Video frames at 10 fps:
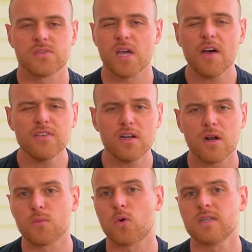There's often
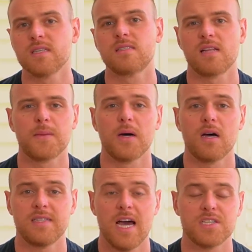an unwarranted stigma
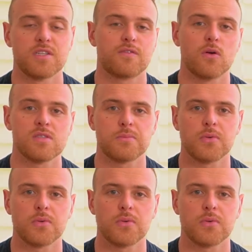attached to frozen